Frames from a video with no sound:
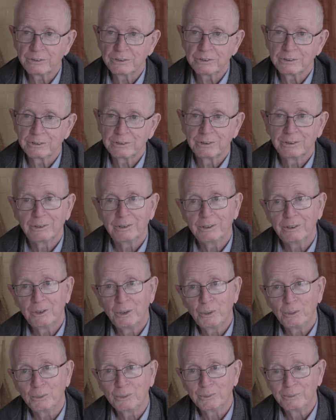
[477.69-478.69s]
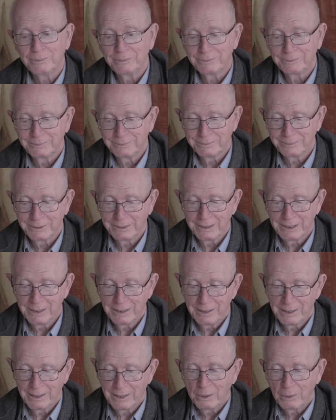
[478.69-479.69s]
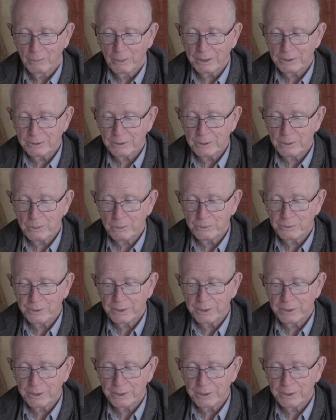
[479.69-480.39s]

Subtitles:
or no? What do you think